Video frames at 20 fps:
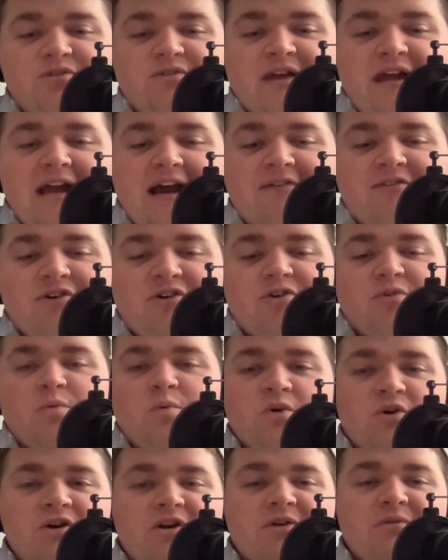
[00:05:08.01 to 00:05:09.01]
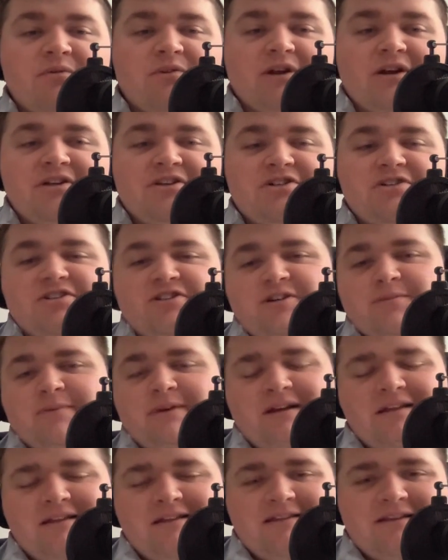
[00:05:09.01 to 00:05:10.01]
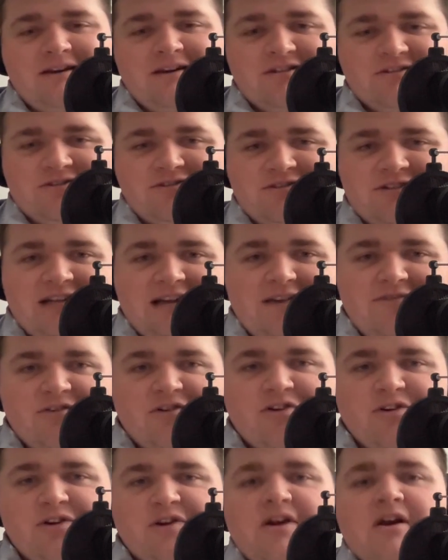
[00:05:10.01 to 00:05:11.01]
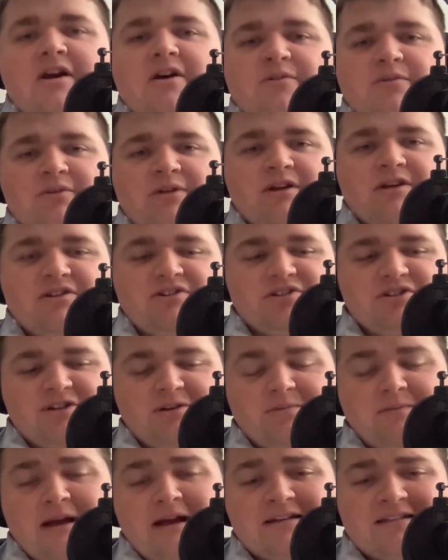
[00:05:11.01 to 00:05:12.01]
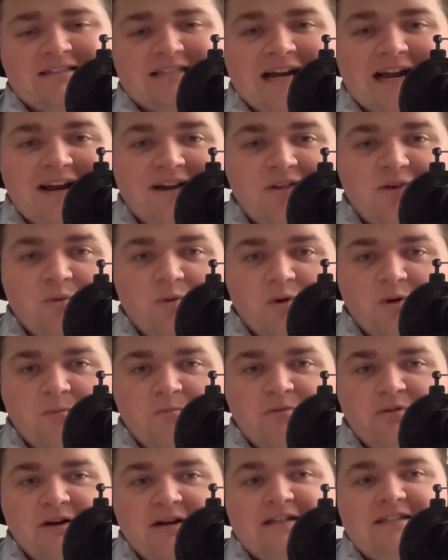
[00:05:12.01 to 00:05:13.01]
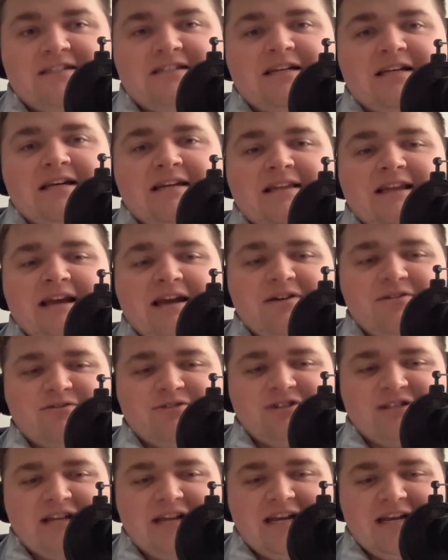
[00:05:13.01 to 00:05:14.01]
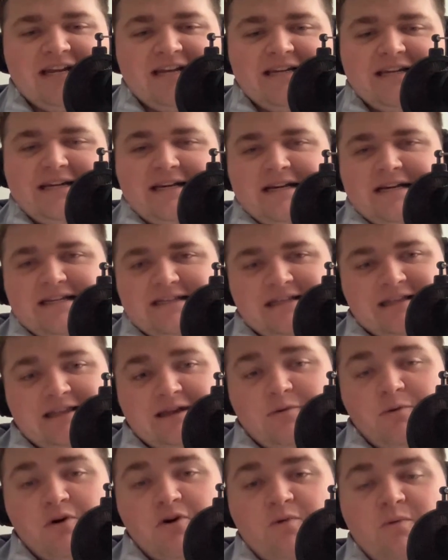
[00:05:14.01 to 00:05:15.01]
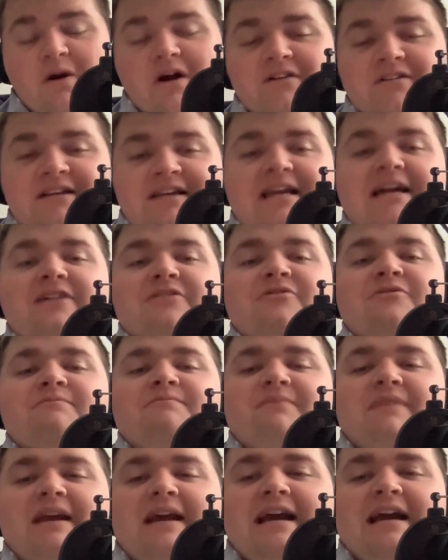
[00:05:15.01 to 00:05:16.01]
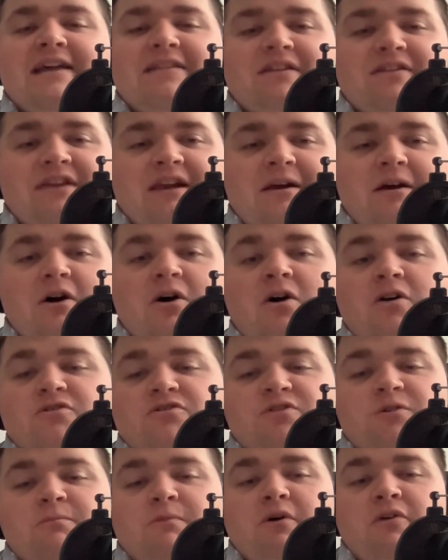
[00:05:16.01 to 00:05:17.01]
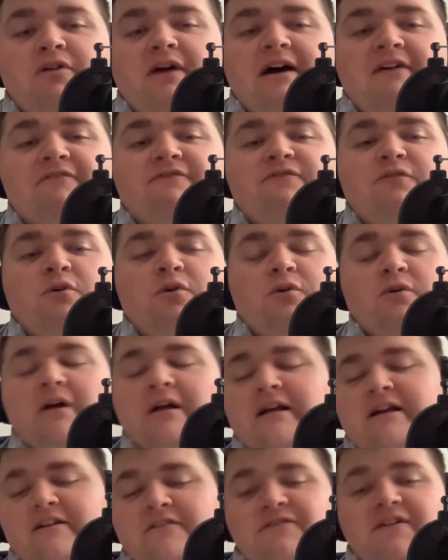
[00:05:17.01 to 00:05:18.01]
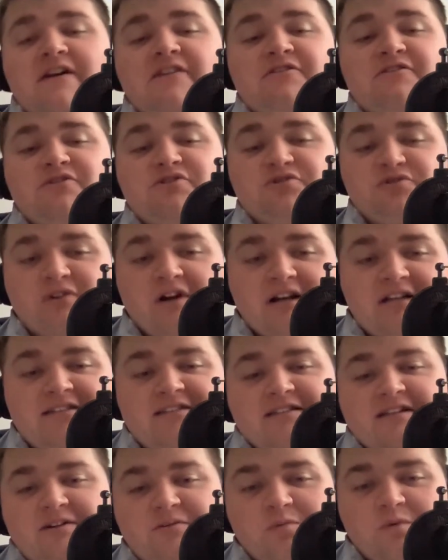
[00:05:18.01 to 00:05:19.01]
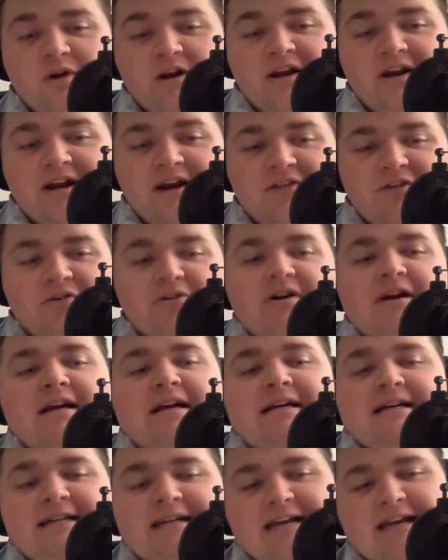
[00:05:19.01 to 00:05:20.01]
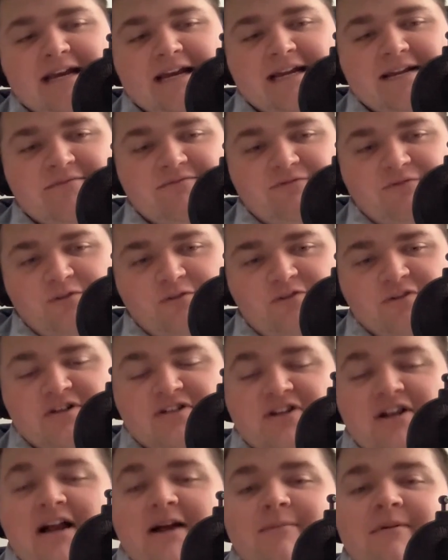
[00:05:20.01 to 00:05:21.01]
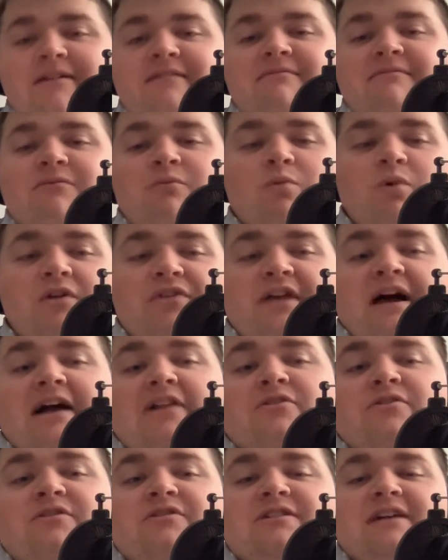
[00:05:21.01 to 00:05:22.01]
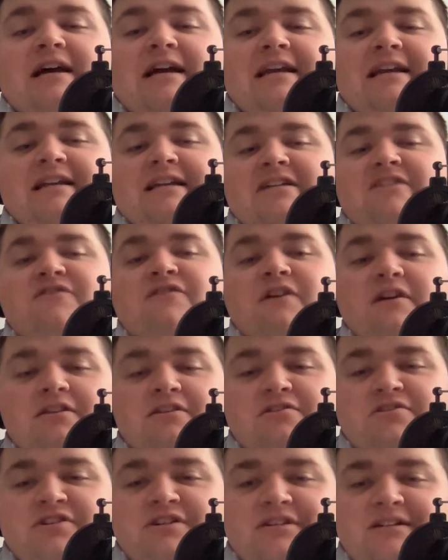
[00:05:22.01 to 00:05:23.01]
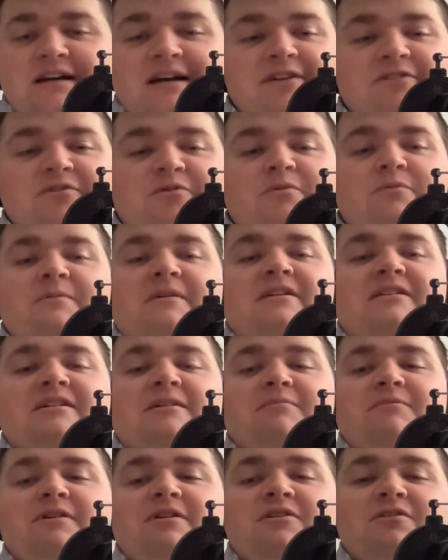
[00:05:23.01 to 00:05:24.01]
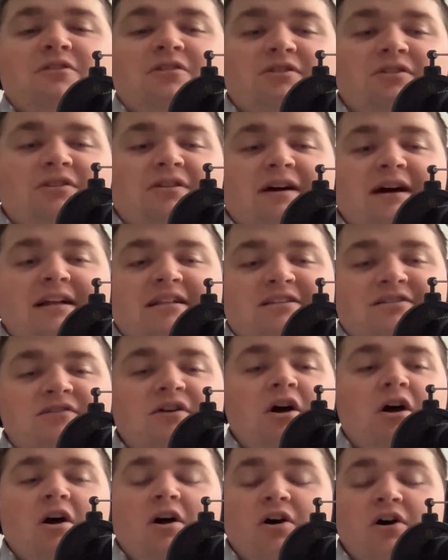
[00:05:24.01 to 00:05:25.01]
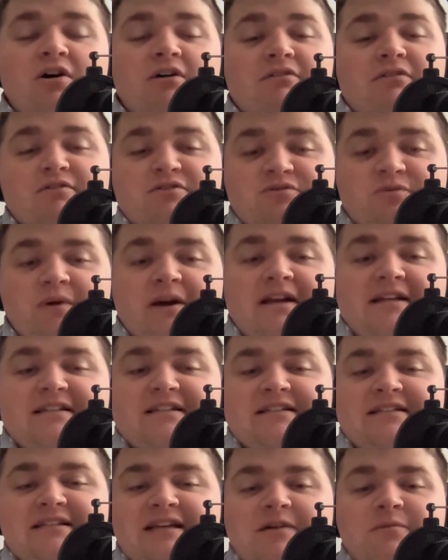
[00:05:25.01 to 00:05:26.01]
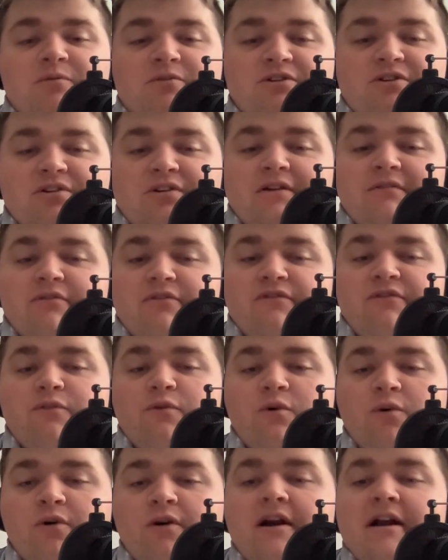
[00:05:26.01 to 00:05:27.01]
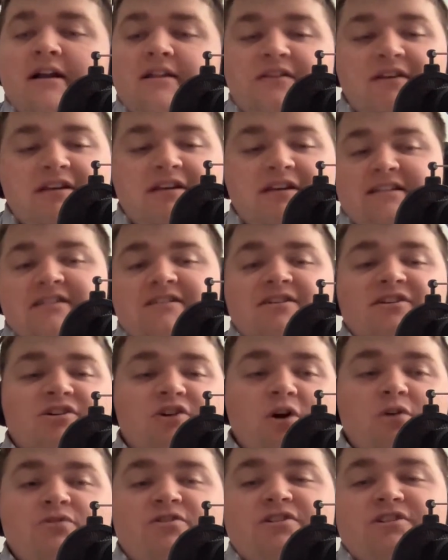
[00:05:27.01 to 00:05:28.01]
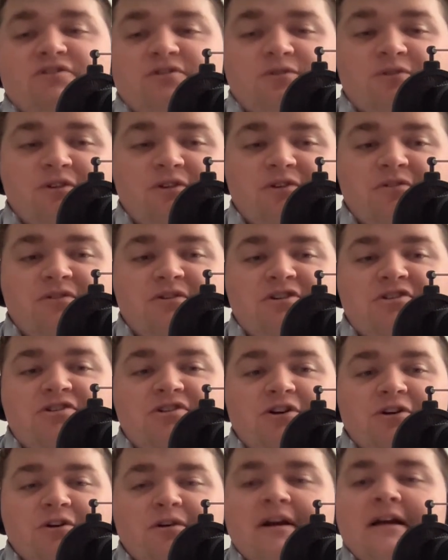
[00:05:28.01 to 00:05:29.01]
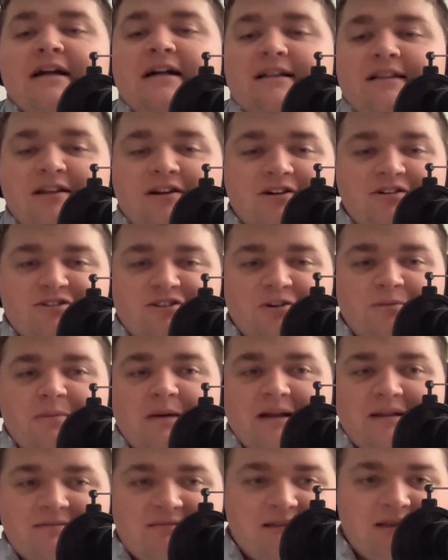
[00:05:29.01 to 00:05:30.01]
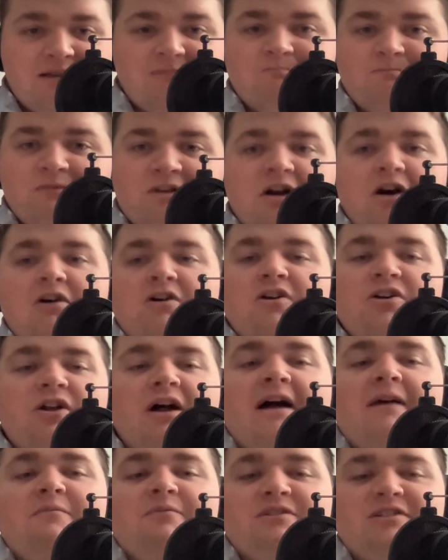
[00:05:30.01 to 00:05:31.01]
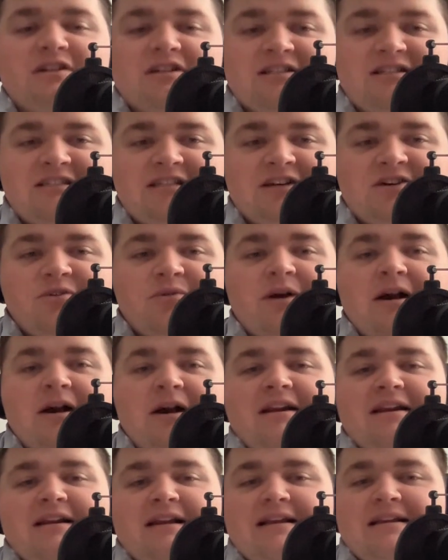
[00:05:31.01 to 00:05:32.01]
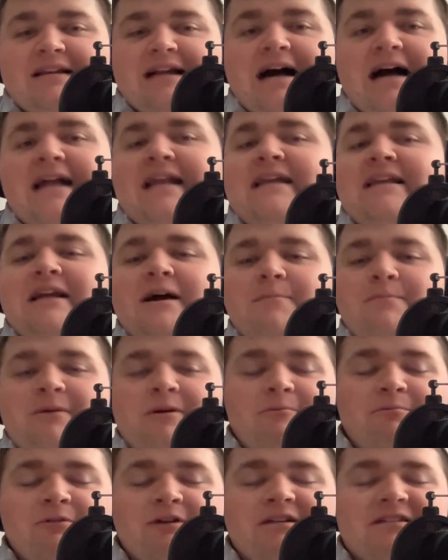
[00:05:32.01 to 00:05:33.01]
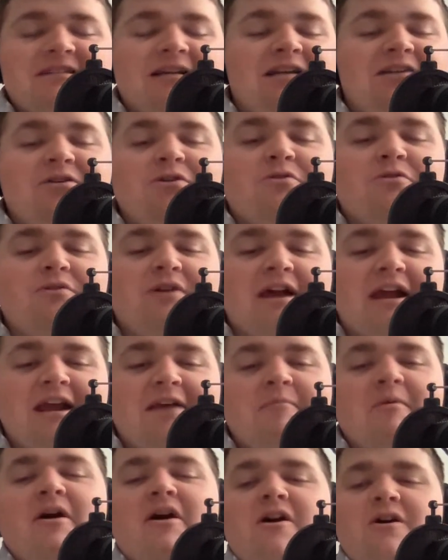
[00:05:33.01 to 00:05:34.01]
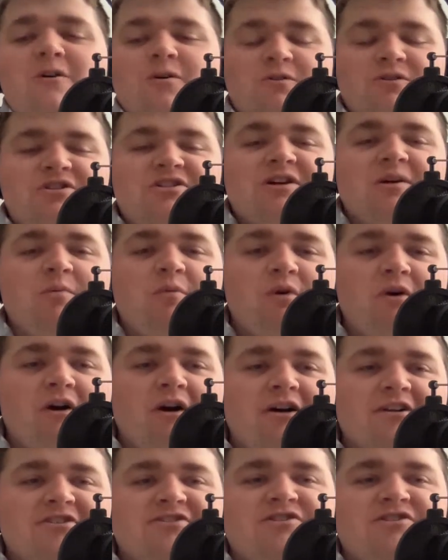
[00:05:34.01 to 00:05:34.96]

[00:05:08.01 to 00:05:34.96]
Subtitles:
They have a good working relationship. I think they also just have a good relationship outside of the workplace, and they understand that they work well together and that they also both have full faith and trust in one another. And for Chris Klieman, what that looks like in his faith in Gene Taylor would be something along the lines of all those raises that were delivered for the assistant coaches earlier this year. That also meant that Colin Klein was going to stick around and not end up at a place like Notre Dame or somewhere else.